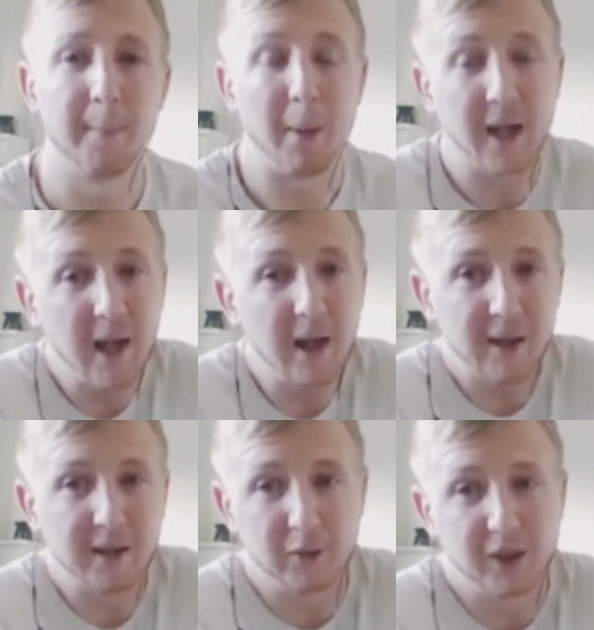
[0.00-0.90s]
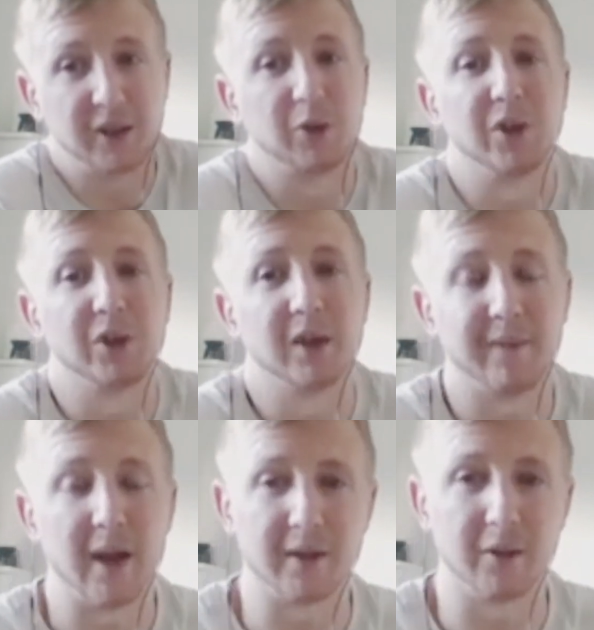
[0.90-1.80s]
And I have had those situations.
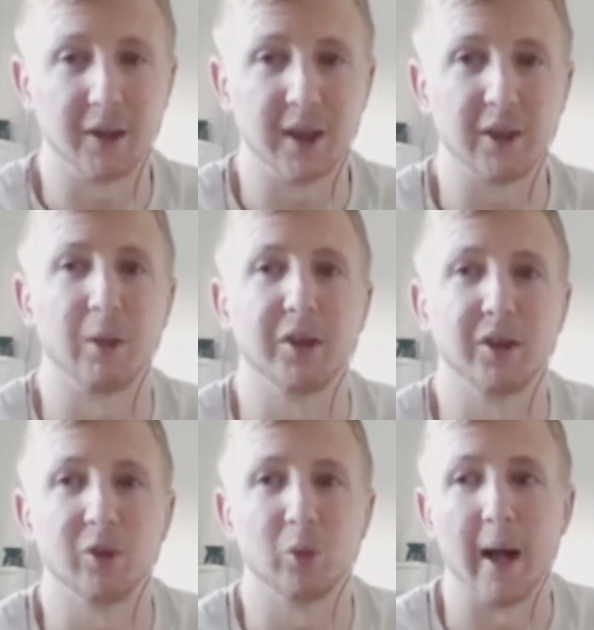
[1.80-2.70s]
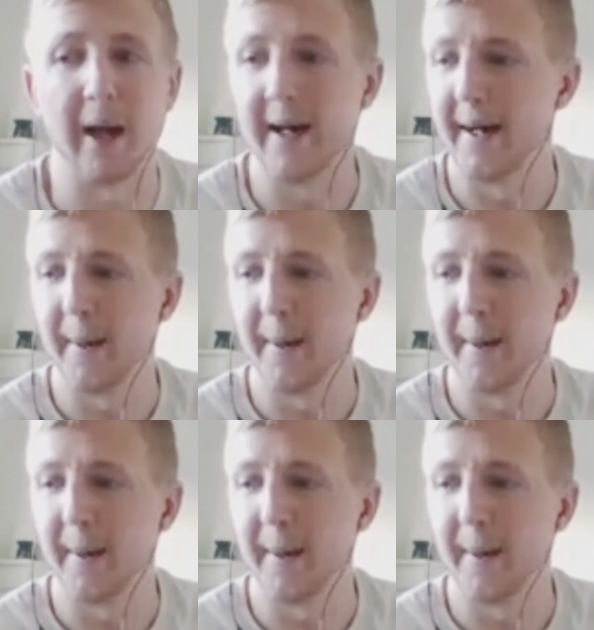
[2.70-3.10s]
I've had those situations where